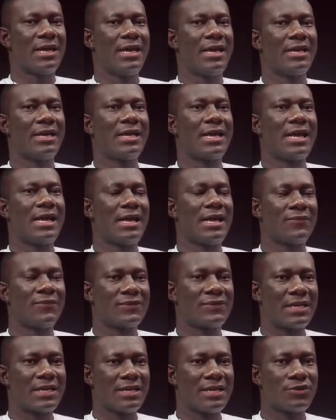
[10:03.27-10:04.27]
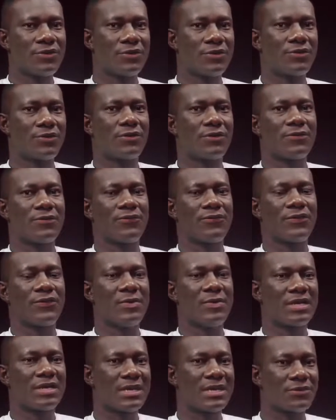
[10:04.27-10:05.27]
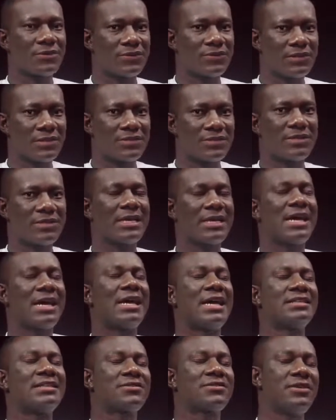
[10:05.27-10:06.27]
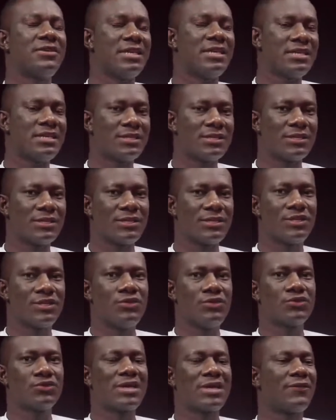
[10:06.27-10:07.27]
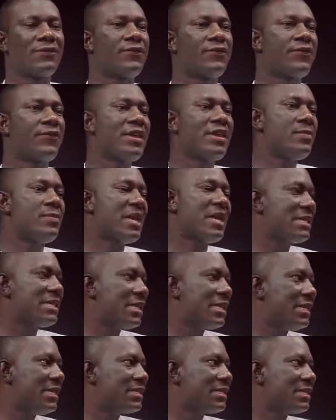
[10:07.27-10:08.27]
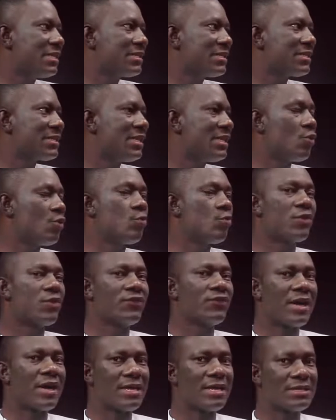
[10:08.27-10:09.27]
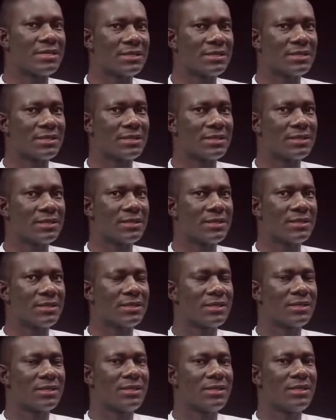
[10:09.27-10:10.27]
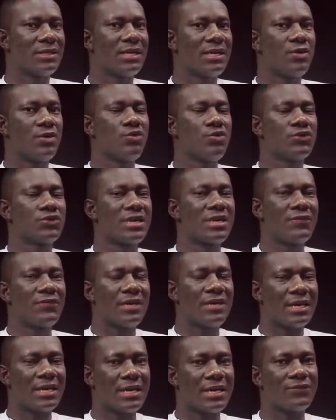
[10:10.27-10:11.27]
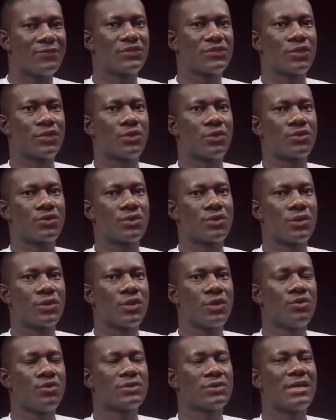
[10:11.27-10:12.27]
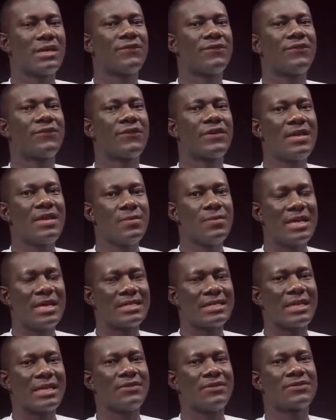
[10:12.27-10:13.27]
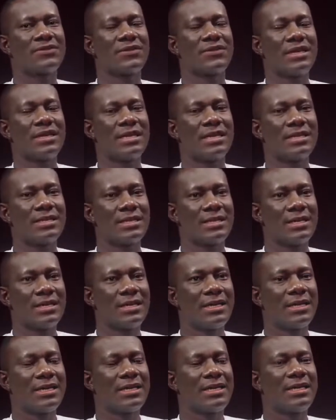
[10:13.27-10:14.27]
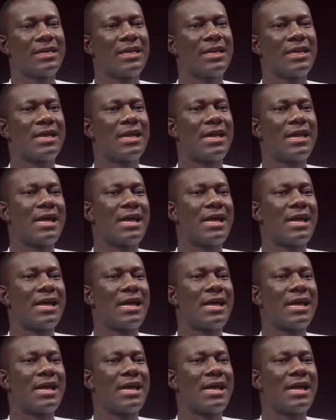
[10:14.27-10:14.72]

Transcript: And after your free medical consultation, the eye screening, We also have free medications that we provide. And we also have a health talk. We also have free mental health screening. The